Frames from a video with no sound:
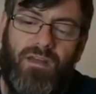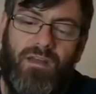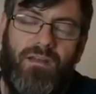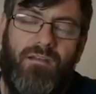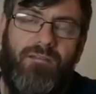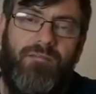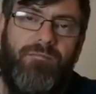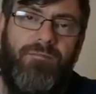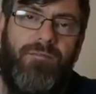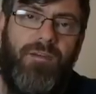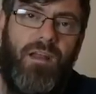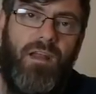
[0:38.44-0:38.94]

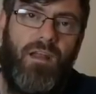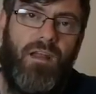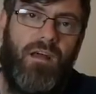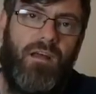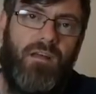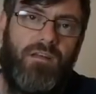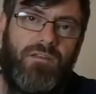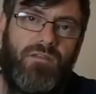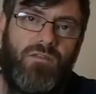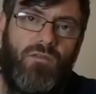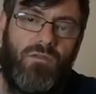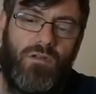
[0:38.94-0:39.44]
filler
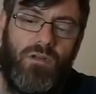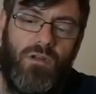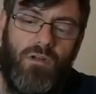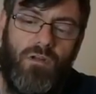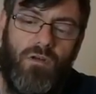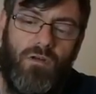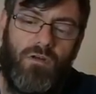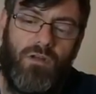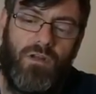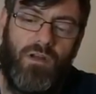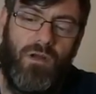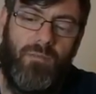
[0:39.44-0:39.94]
sort of
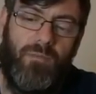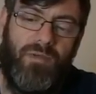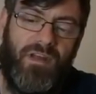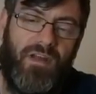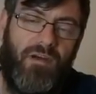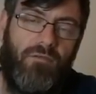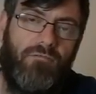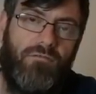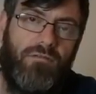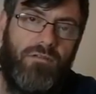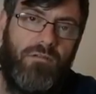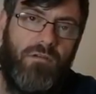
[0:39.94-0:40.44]
look coming
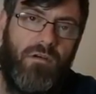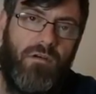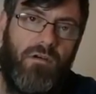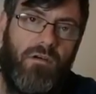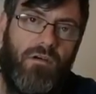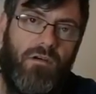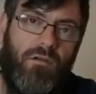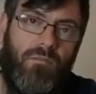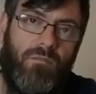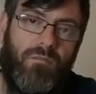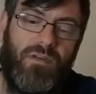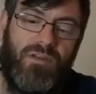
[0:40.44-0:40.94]

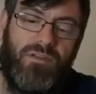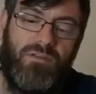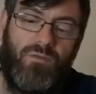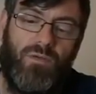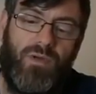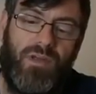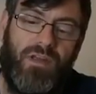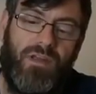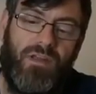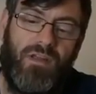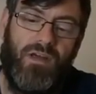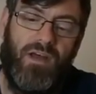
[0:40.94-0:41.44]
out
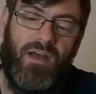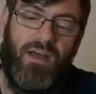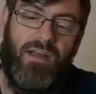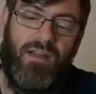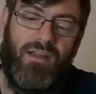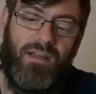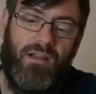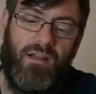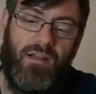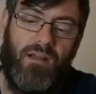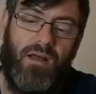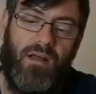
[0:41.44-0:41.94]
between the
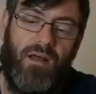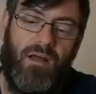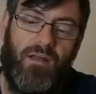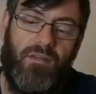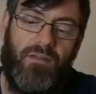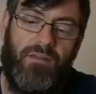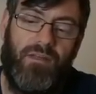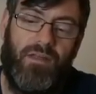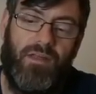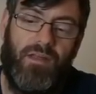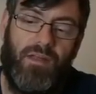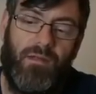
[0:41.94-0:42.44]
handle
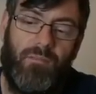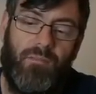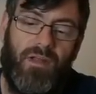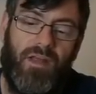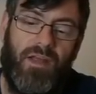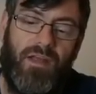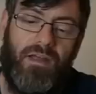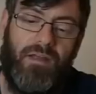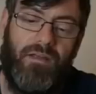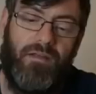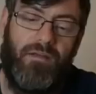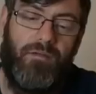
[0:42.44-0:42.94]
and the
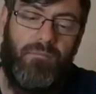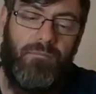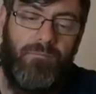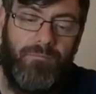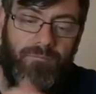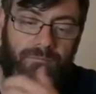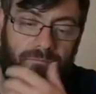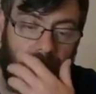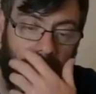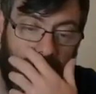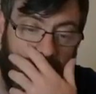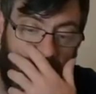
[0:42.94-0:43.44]
blade.
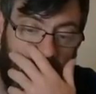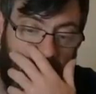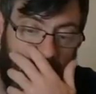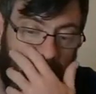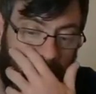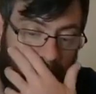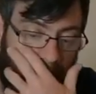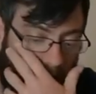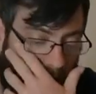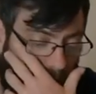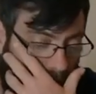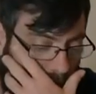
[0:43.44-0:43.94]

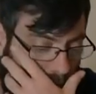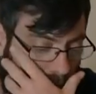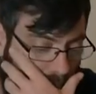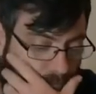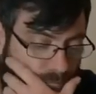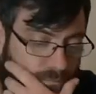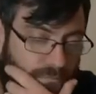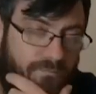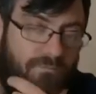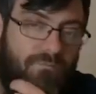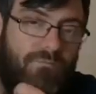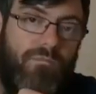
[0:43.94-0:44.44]
Now,
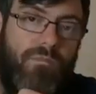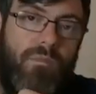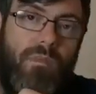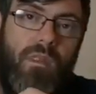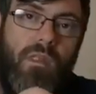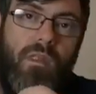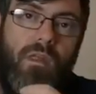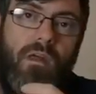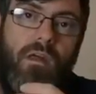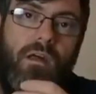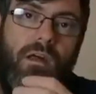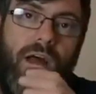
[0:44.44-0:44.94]

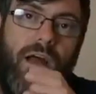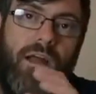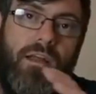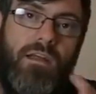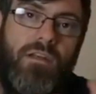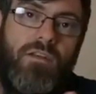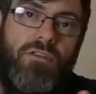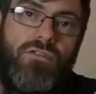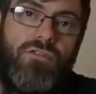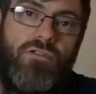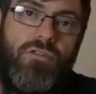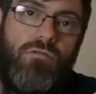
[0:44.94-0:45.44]
I'm
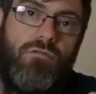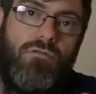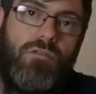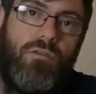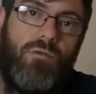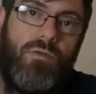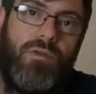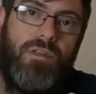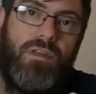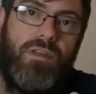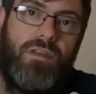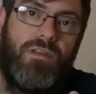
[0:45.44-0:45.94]
going to show
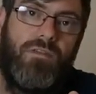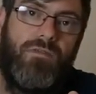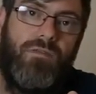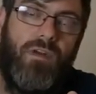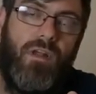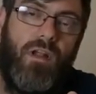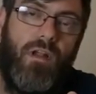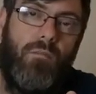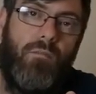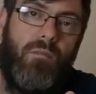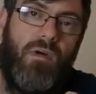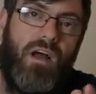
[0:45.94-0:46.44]
you in this
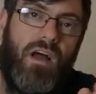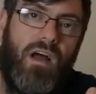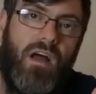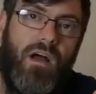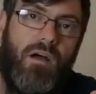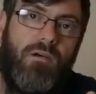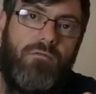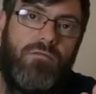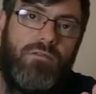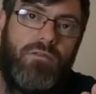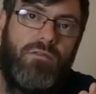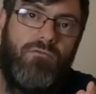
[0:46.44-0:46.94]
film
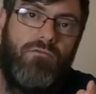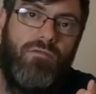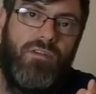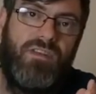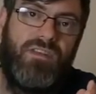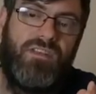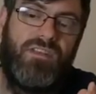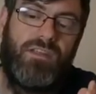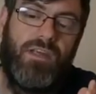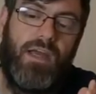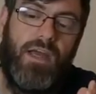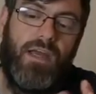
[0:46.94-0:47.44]
how to
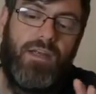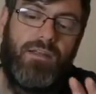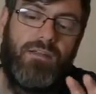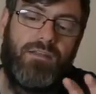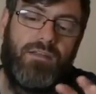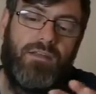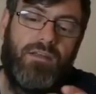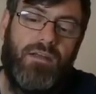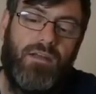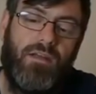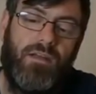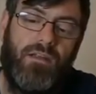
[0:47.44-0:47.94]

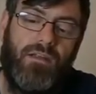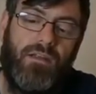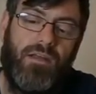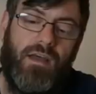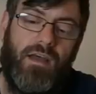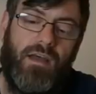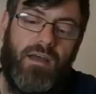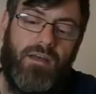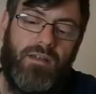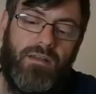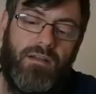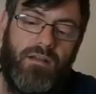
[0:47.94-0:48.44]
reset the
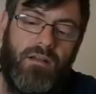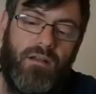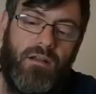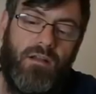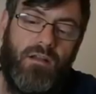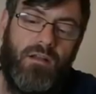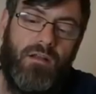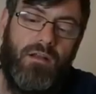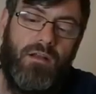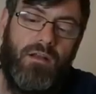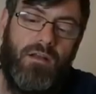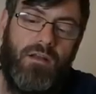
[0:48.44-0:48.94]

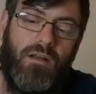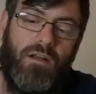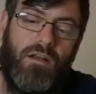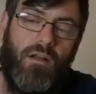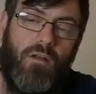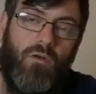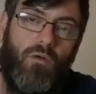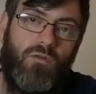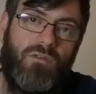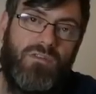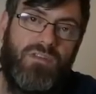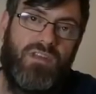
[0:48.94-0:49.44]
handle,
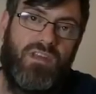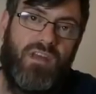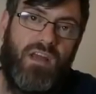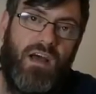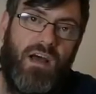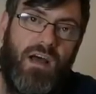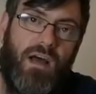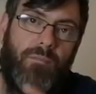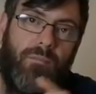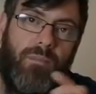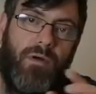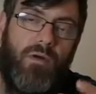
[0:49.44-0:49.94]
close the
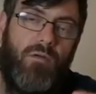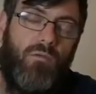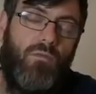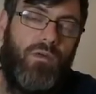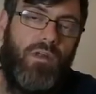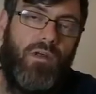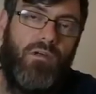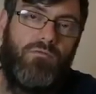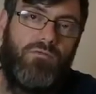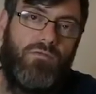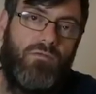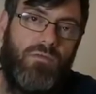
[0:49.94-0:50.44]
gap
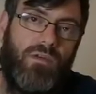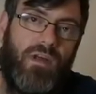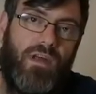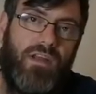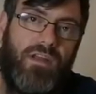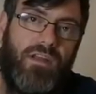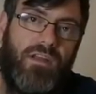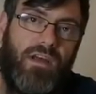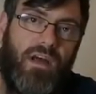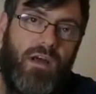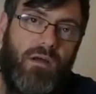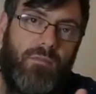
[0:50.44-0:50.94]
without doing
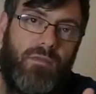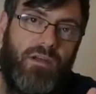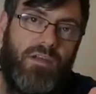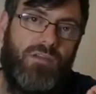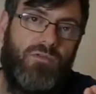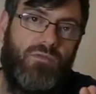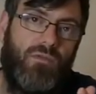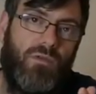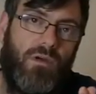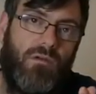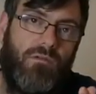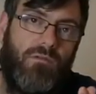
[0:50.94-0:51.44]
any
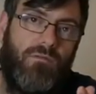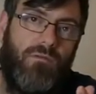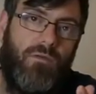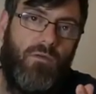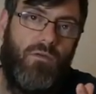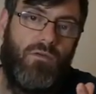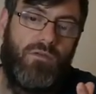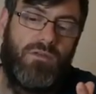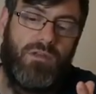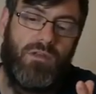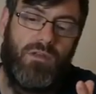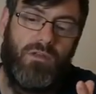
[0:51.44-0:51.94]
damage, without
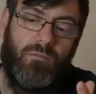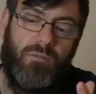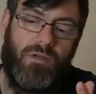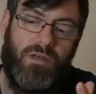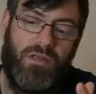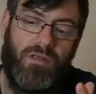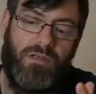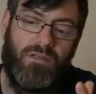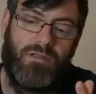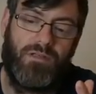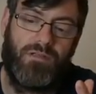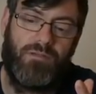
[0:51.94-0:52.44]
forcing the
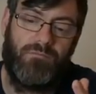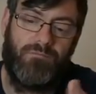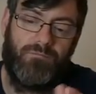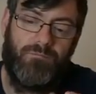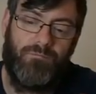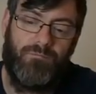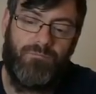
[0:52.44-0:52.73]
piece.